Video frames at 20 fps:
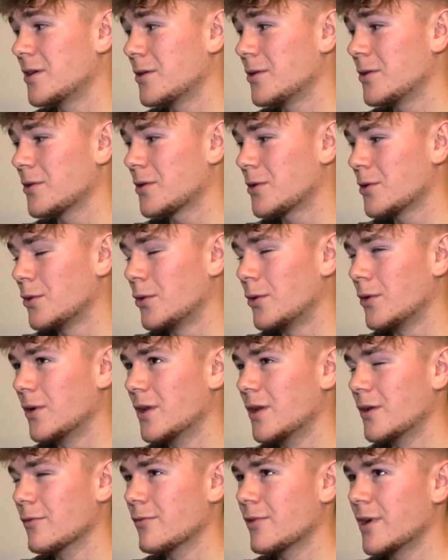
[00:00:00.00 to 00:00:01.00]
got
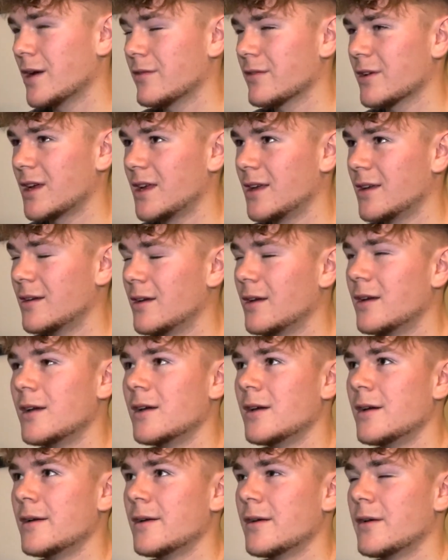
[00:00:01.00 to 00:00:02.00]
caught in a very
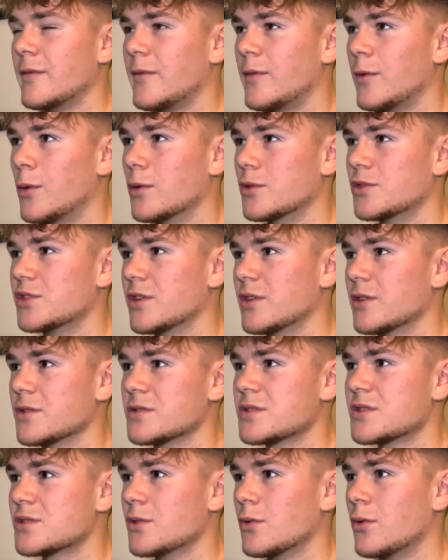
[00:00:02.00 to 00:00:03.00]

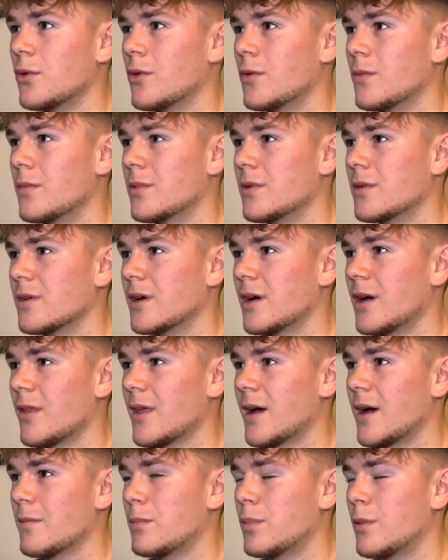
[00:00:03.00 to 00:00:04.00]
fortunate storm at
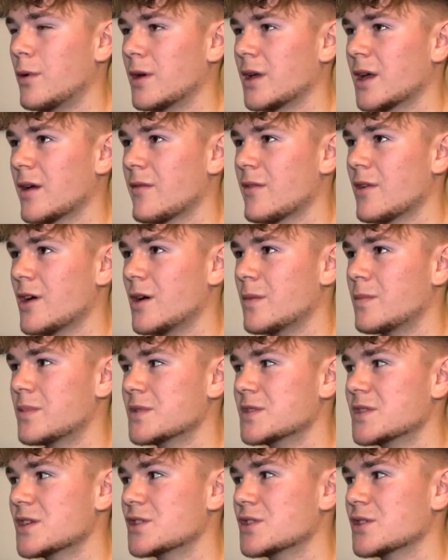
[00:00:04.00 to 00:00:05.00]
that point, given our
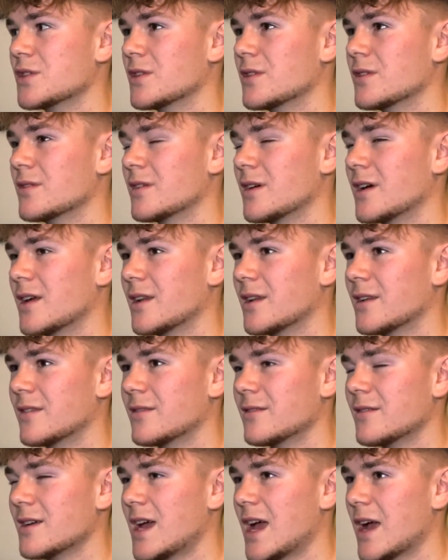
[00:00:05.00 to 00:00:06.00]
position
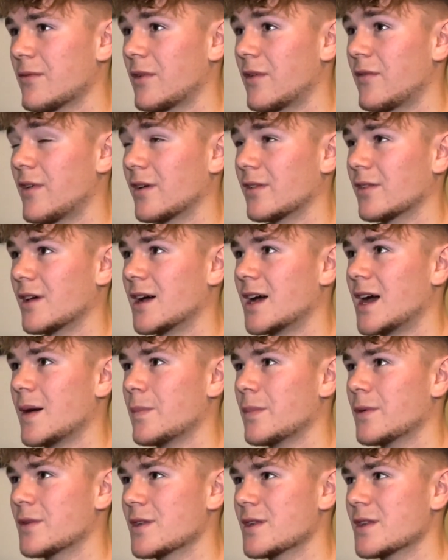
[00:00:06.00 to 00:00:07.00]
and everything that
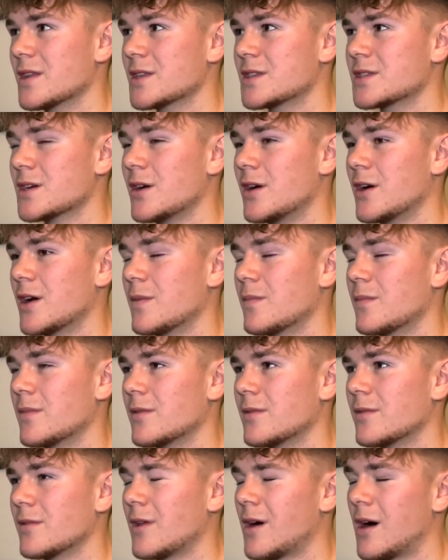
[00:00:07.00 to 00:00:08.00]
happened at the
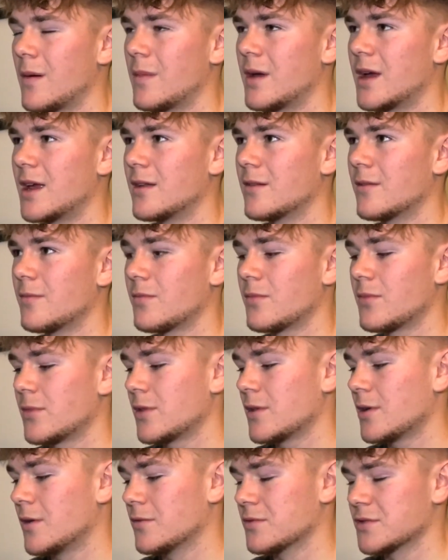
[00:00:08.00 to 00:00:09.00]
time. I mean,
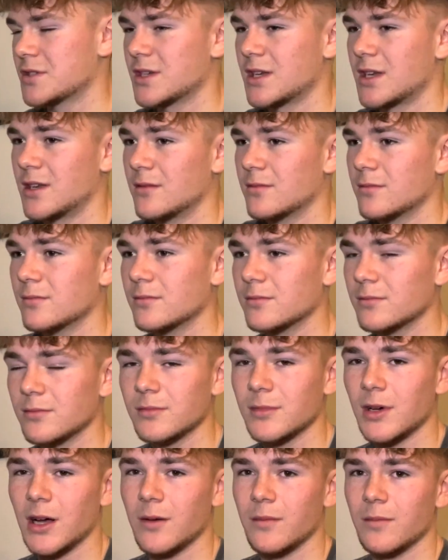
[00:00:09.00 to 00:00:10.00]
obviously,
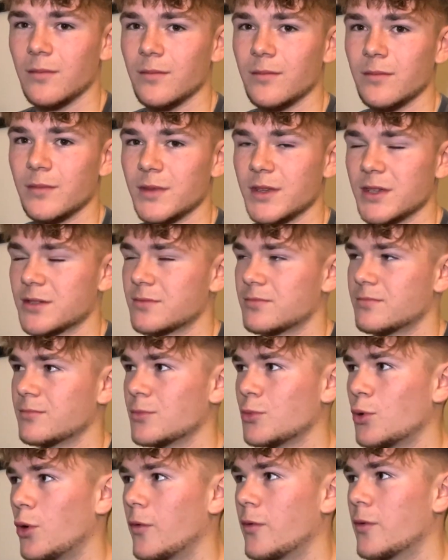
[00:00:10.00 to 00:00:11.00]
it's
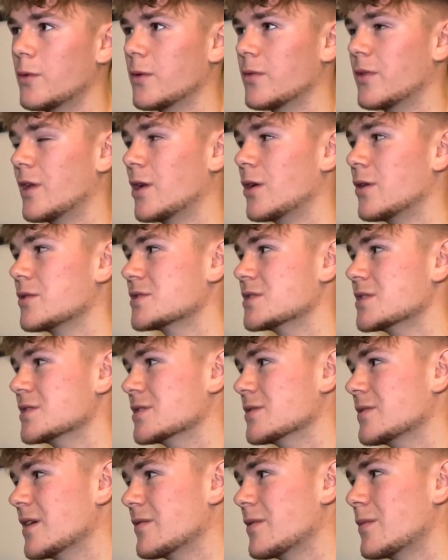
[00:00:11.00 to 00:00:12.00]
awful with the
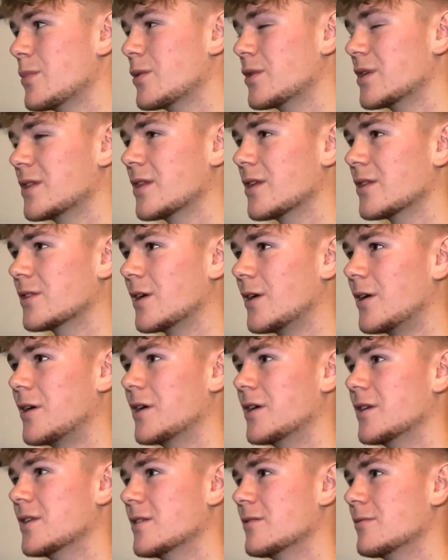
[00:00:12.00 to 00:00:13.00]
losses of everybody that
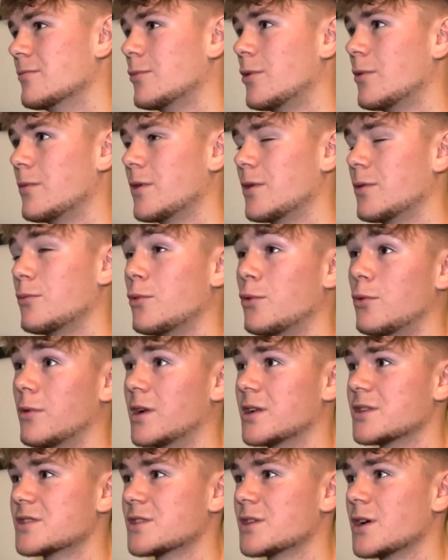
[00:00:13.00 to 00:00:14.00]
died and what we
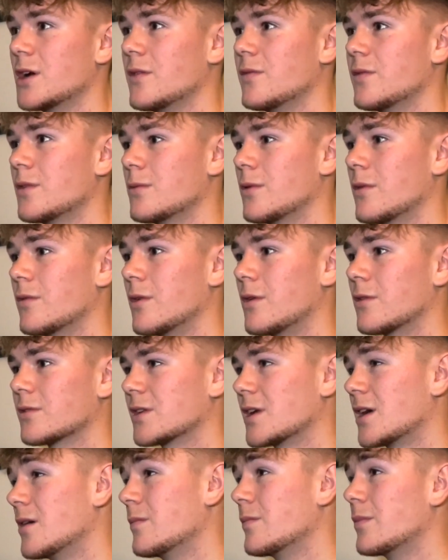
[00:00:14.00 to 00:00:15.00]
all had to go through with
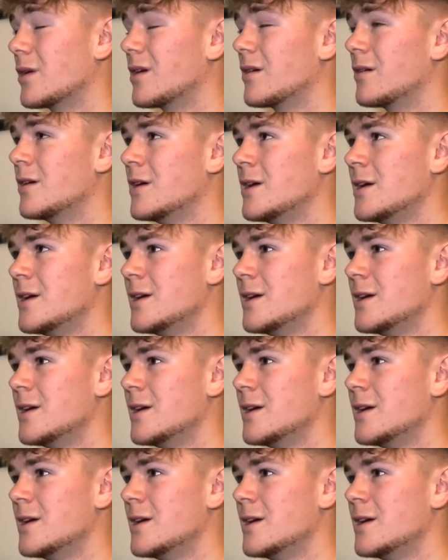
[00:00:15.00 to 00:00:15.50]
lockdown, but